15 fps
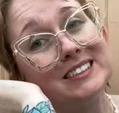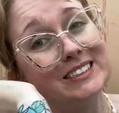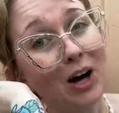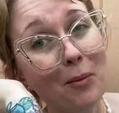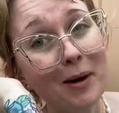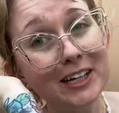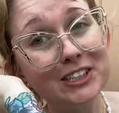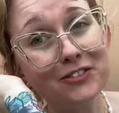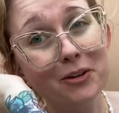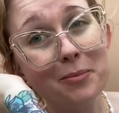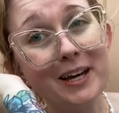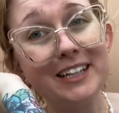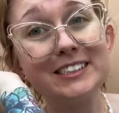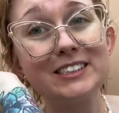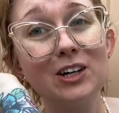so much for
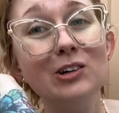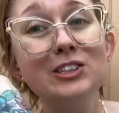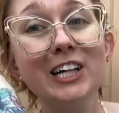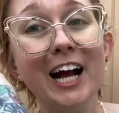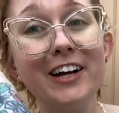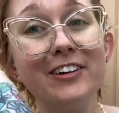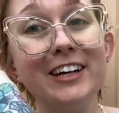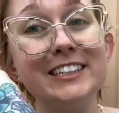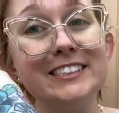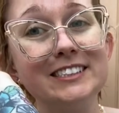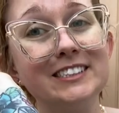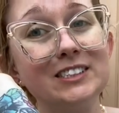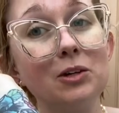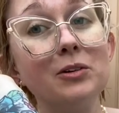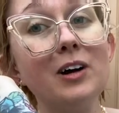being so generous
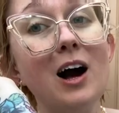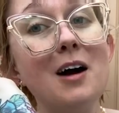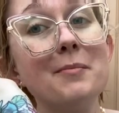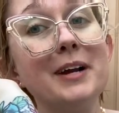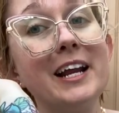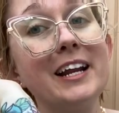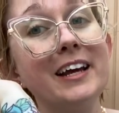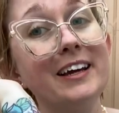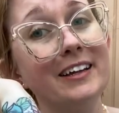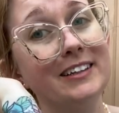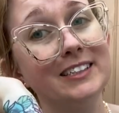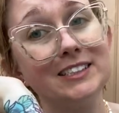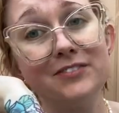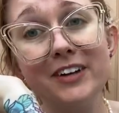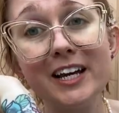and so accommodating in
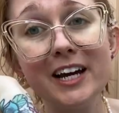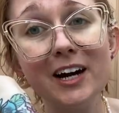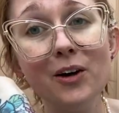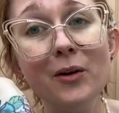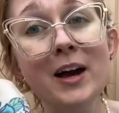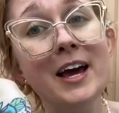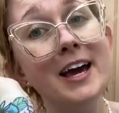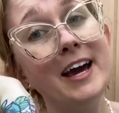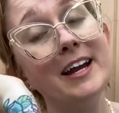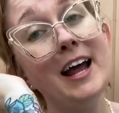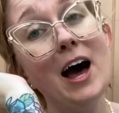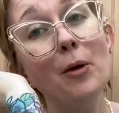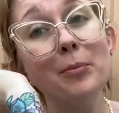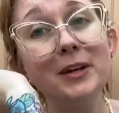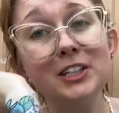this video and
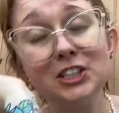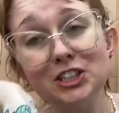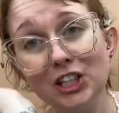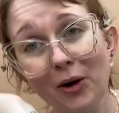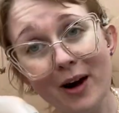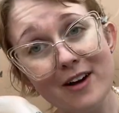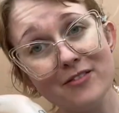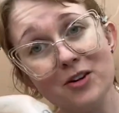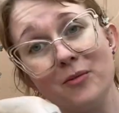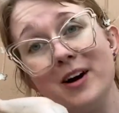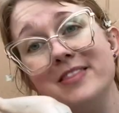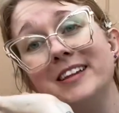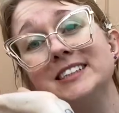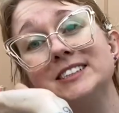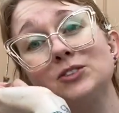helping to show
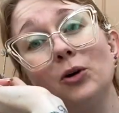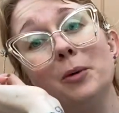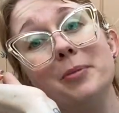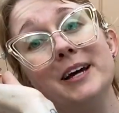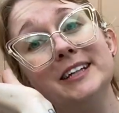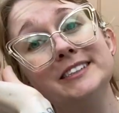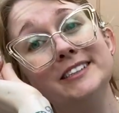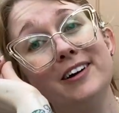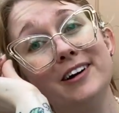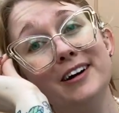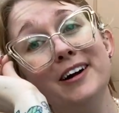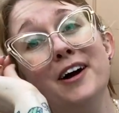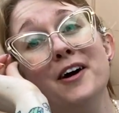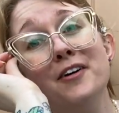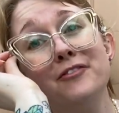everyone that scorpions
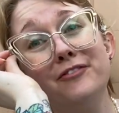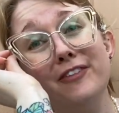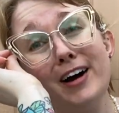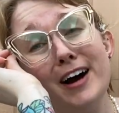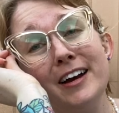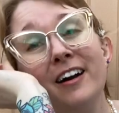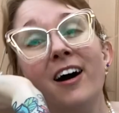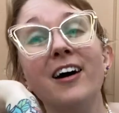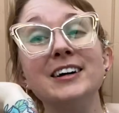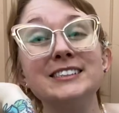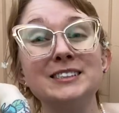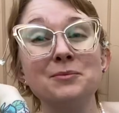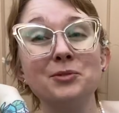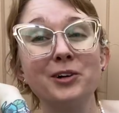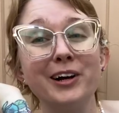are fun,
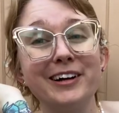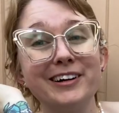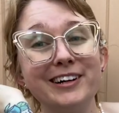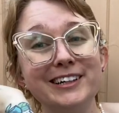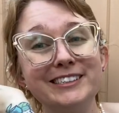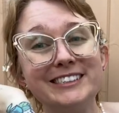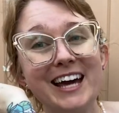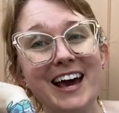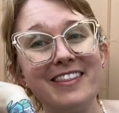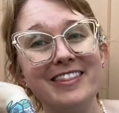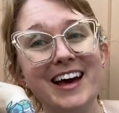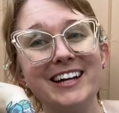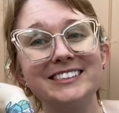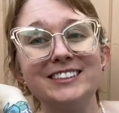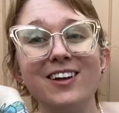awesome critters, and
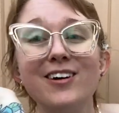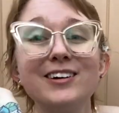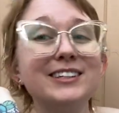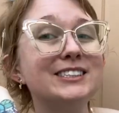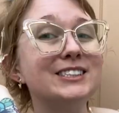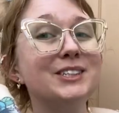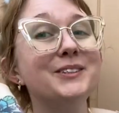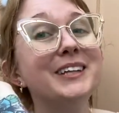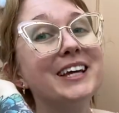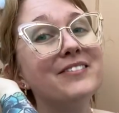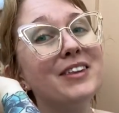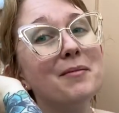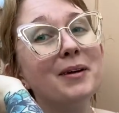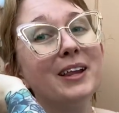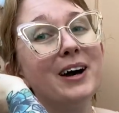that as long as you leave
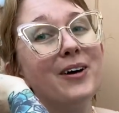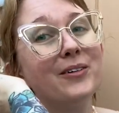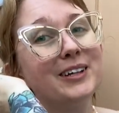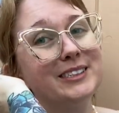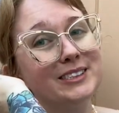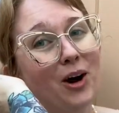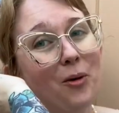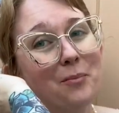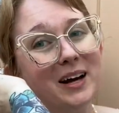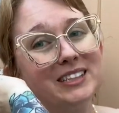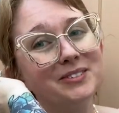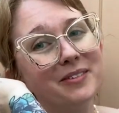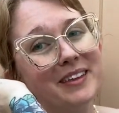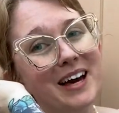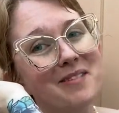them alone and don't mess
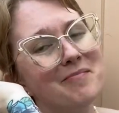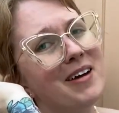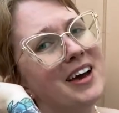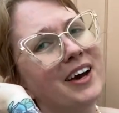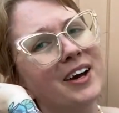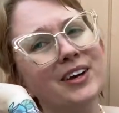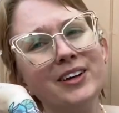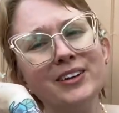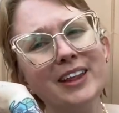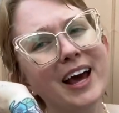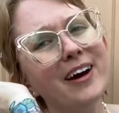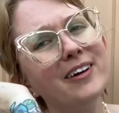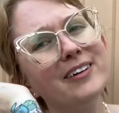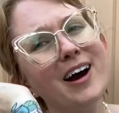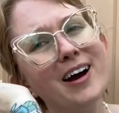with them, they
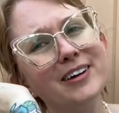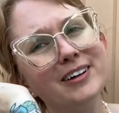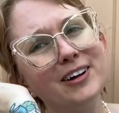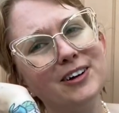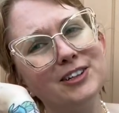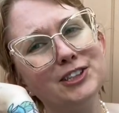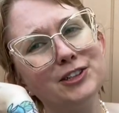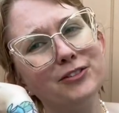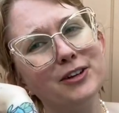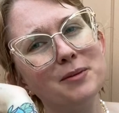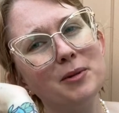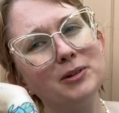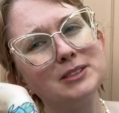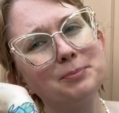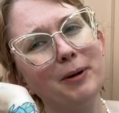are not going to hurt you for the
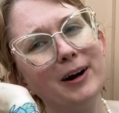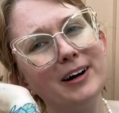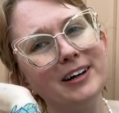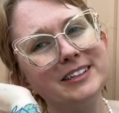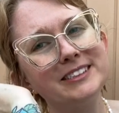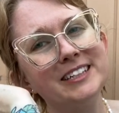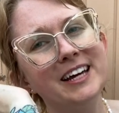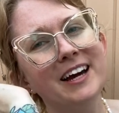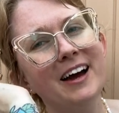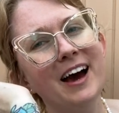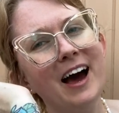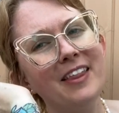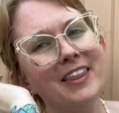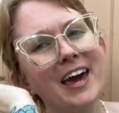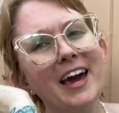most part.
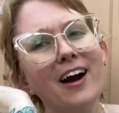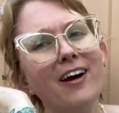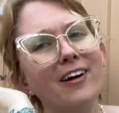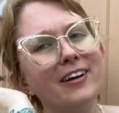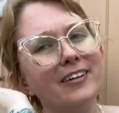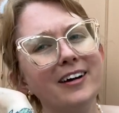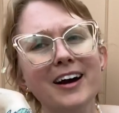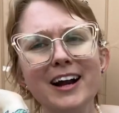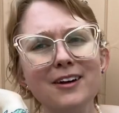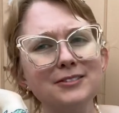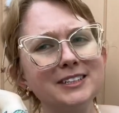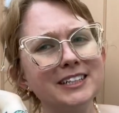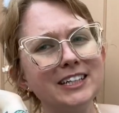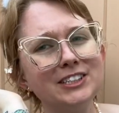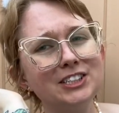They are not out
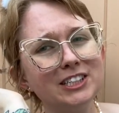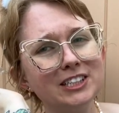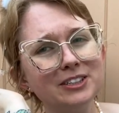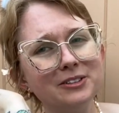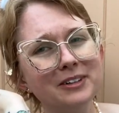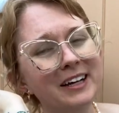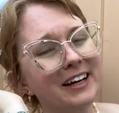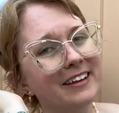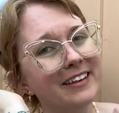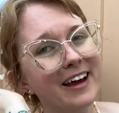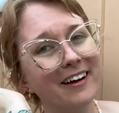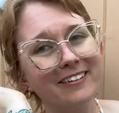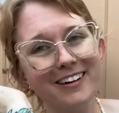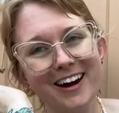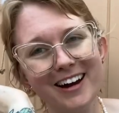to get you. They
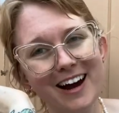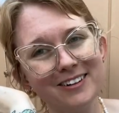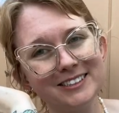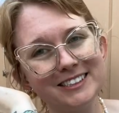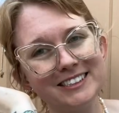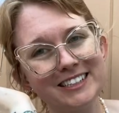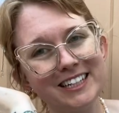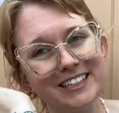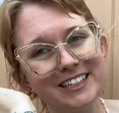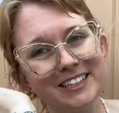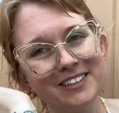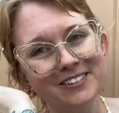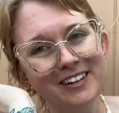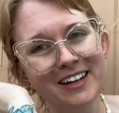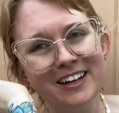are not out to sting
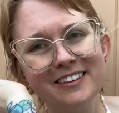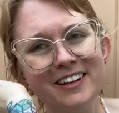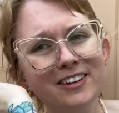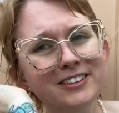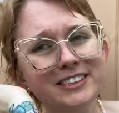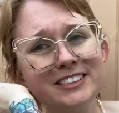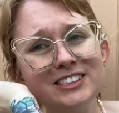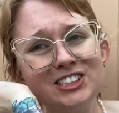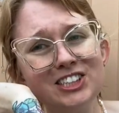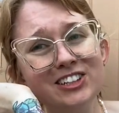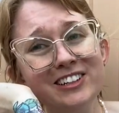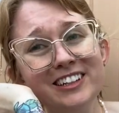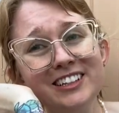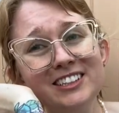you. They're just chilling